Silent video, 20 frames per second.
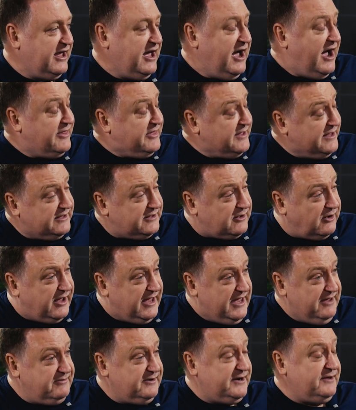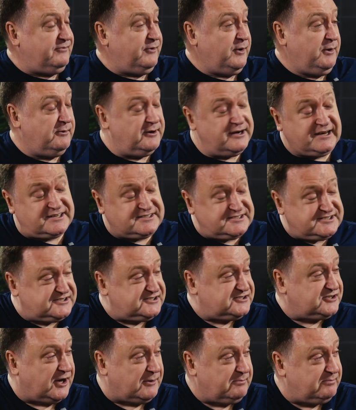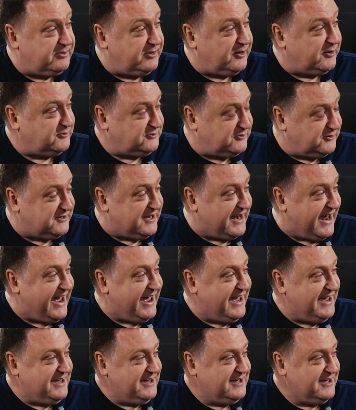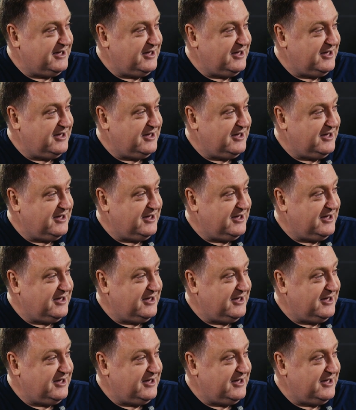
I think even if we were to stop though today,